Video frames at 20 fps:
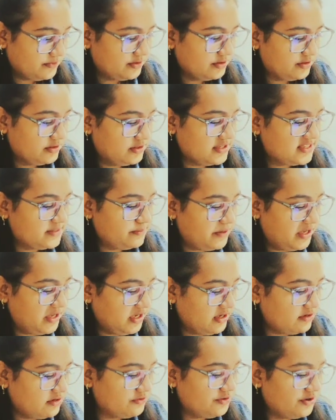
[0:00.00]
The
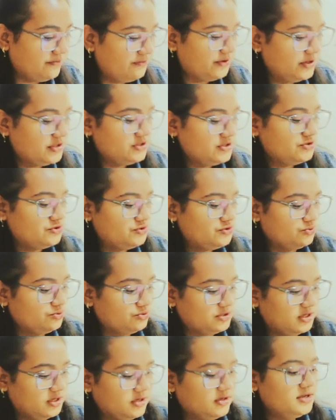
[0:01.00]
speaker reference
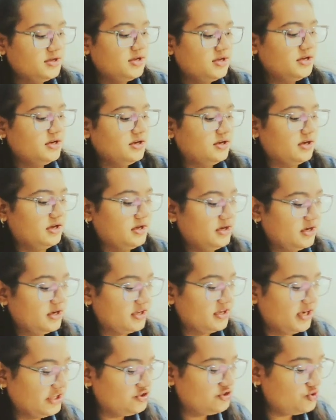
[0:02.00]
to the
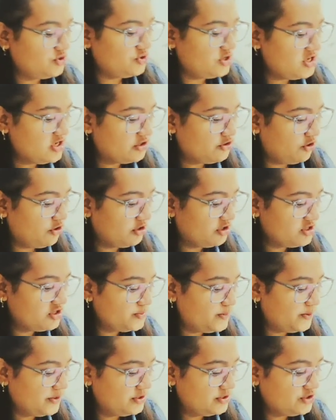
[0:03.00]
gradual
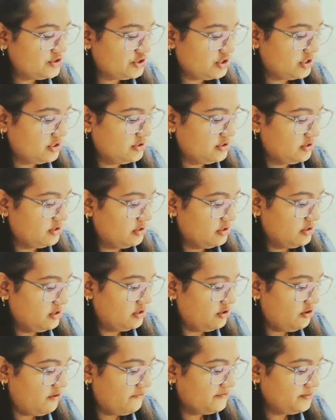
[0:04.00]
corruption
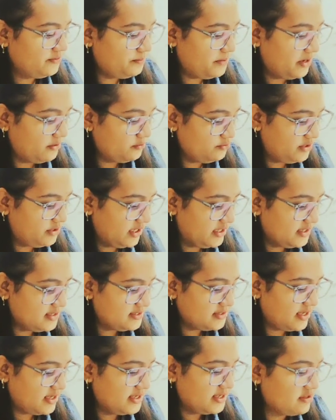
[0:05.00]
of the
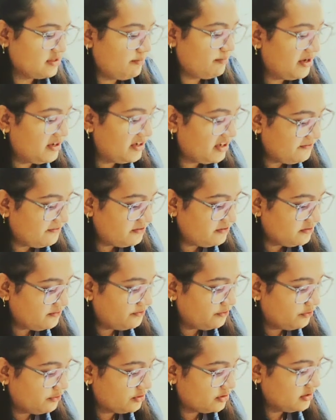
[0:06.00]
mountains as a metaphor
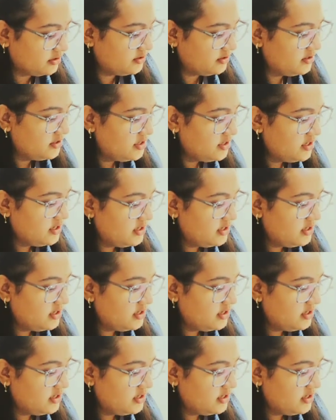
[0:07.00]
for the